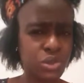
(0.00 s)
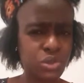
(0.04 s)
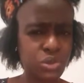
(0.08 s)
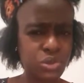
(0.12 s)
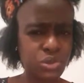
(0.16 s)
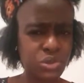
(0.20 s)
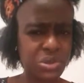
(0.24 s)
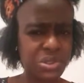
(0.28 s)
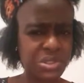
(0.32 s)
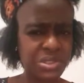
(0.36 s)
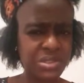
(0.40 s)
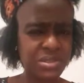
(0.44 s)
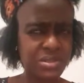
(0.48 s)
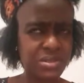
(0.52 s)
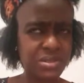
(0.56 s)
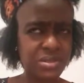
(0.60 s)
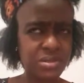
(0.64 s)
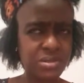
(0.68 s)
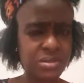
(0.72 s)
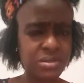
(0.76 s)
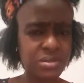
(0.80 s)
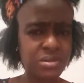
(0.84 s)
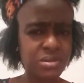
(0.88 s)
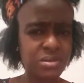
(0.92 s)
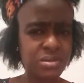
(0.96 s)
to this
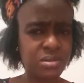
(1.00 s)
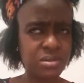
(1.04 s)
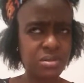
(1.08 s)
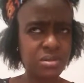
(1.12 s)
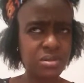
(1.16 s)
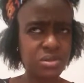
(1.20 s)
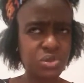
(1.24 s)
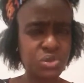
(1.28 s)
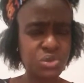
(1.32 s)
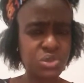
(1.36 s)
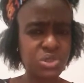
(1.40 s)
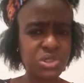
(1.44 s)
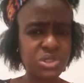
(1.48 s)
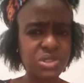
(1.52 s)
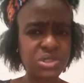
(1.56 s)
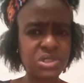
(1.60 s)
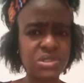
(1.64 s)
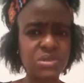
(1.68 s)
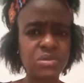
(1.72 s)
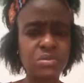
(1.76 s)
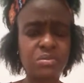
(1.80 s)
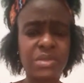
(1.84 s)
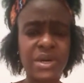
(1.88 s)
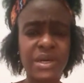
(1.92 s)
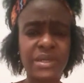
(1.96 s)
to
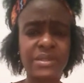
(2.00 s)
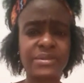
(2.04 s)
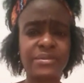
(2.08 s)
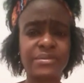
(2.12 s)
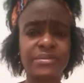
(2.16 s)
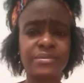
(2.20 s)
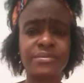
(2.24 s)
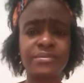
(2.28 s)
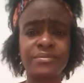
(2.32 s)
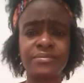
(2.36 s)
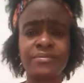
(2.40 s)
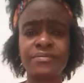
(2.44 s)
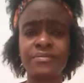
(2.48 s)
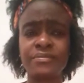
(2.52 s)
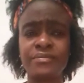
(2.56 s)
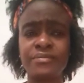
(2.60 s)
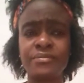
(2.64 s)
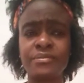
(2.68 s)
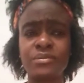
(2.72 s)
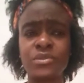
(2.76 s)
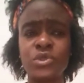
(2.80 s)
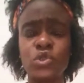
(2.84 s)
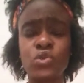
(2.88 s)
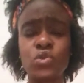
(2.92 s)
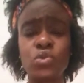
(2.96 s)
this man.
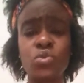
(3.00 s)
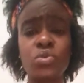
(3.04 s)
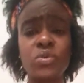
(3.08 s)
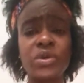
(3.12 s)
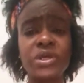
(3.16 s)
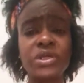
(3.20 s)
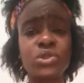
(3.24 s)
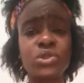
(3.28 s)
So we were